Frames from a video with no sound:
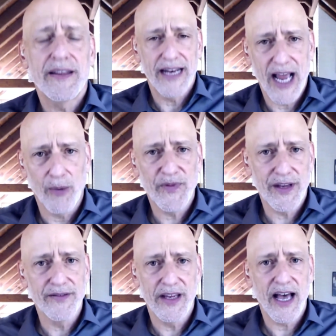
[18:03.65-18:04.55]
that
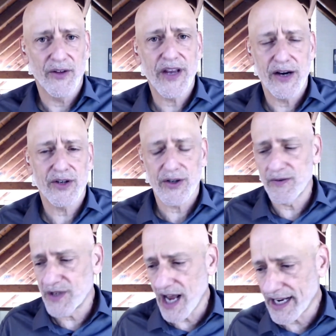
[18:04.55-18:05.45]
helped the healthcare
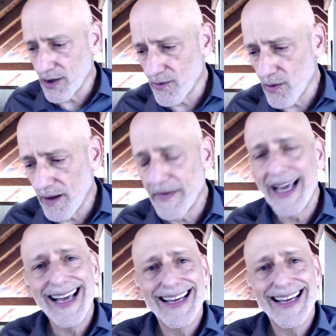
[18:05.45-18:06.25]
systems not get overwhelmed.